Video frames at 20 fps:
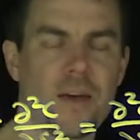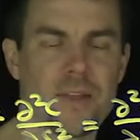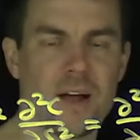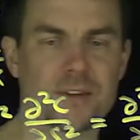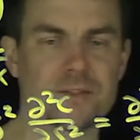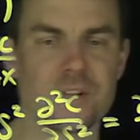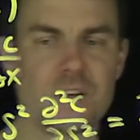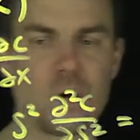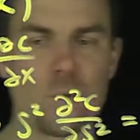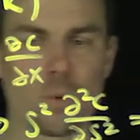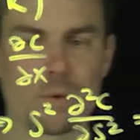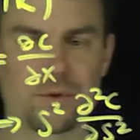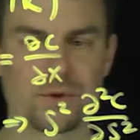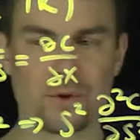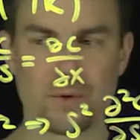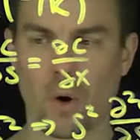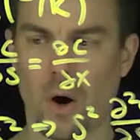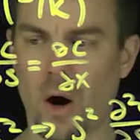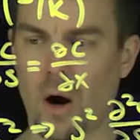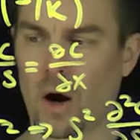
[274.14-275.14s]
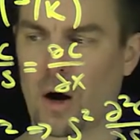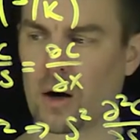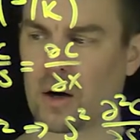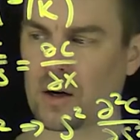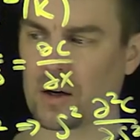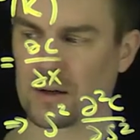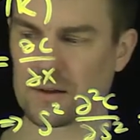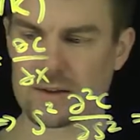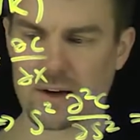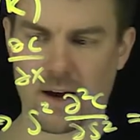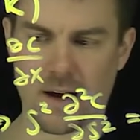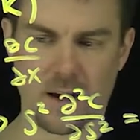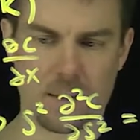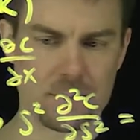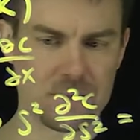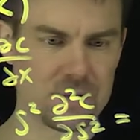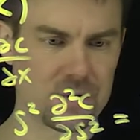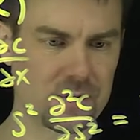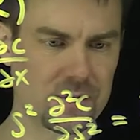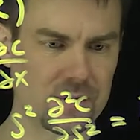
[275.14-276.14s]
And that's equal to R
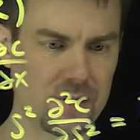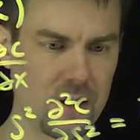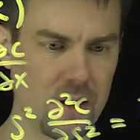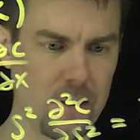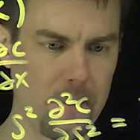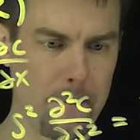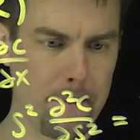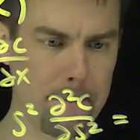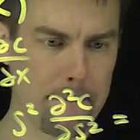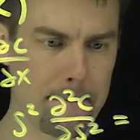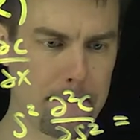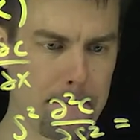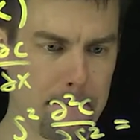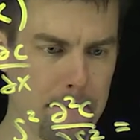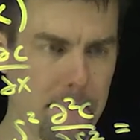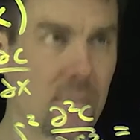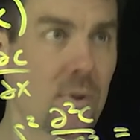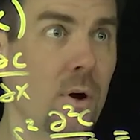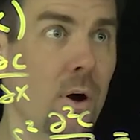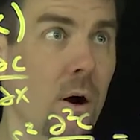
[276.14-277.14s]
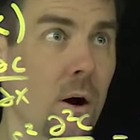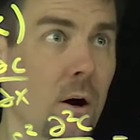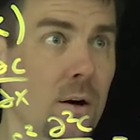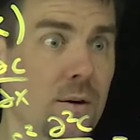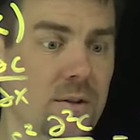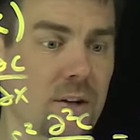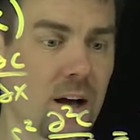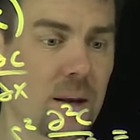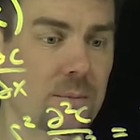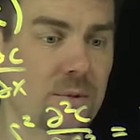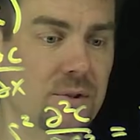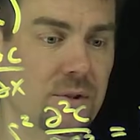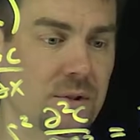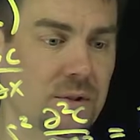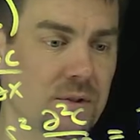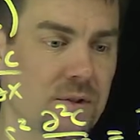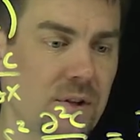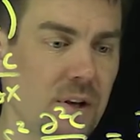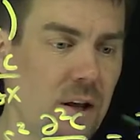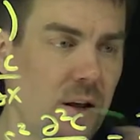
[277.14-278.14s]
times C. R times
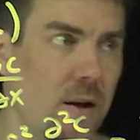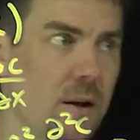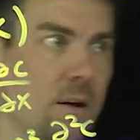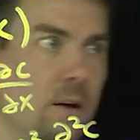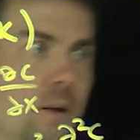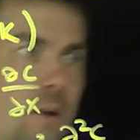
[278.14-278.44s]
C.